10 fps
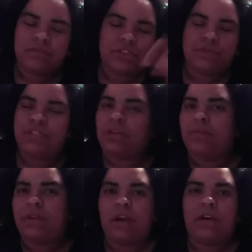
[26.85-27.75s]
was
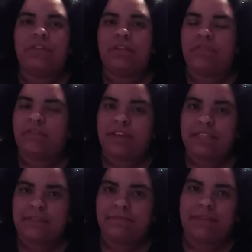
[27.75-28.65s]
showing off different
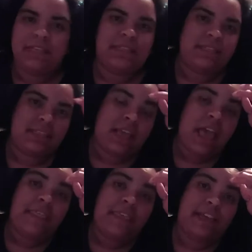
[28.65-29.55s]
resin pieces
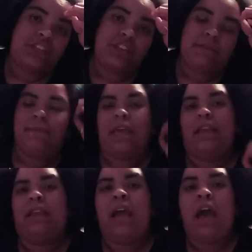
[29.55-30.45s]
that she
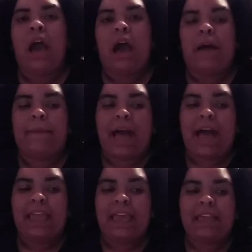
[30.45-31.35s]
made.
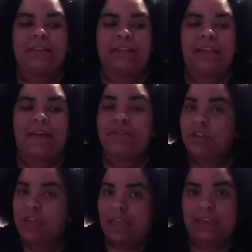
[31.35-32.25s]
I had
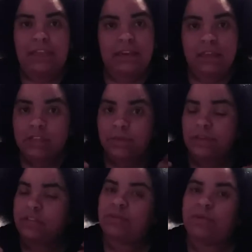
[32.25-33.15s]
never had any
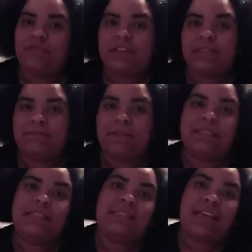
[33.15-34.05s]
experience with resin
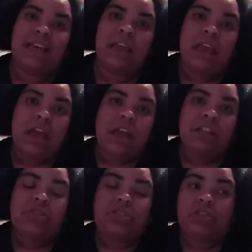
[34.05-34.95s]
pieces. I
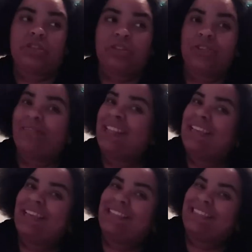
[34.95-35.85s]

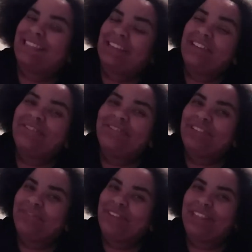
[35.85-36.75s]
still
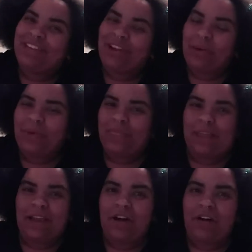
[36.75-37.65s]
don't really know what
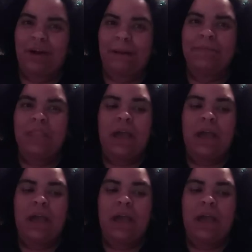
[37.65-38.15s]
they are.